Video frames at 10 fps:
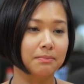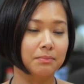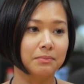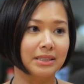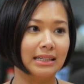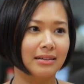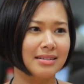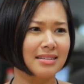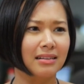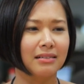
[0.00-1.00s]
dealers,
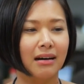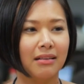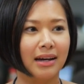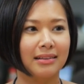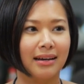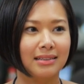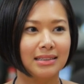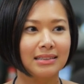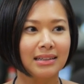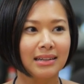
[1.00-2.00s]
and look how that ended.
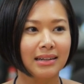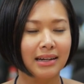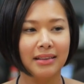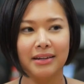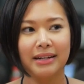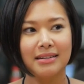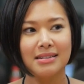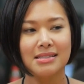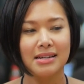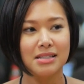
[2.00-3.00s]
In the United
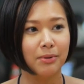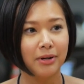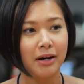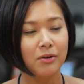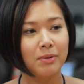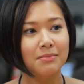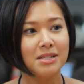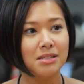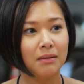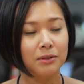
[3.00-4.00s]
States, Barack Obama
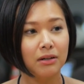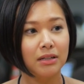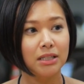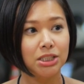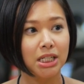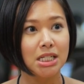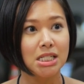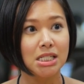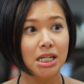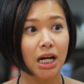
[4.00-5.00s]
stopped calling
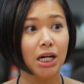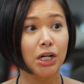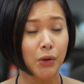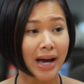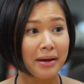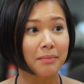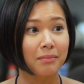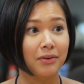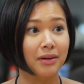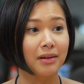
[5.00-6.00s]
drugs a crime.
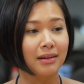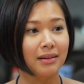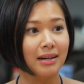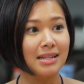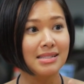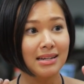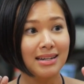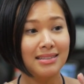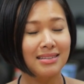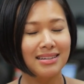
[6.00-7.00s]
Absolutely. It's, a,
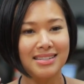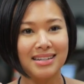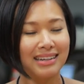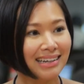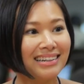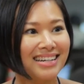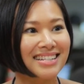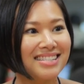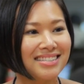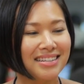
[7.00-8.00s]
it's an
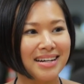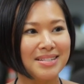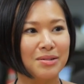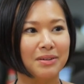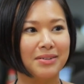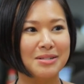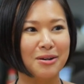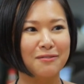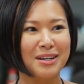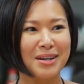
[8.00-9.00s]
illness that has to be
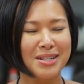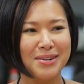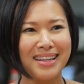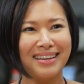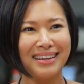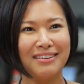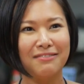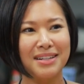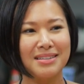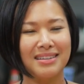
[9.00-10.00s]
resolved. So I think
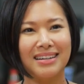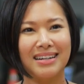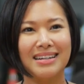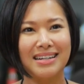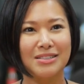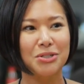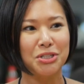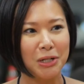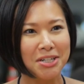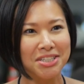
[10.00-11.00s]
even uh,
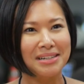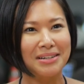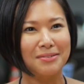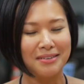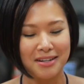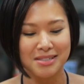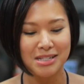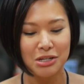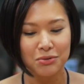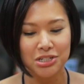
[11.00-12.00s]
sociologically, there's this
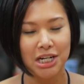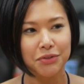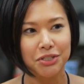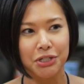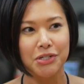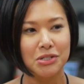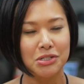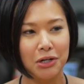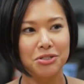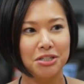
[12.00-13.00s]
huge literature in
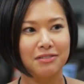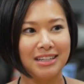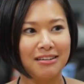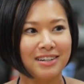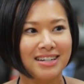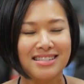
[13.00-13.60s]
sociology of deviance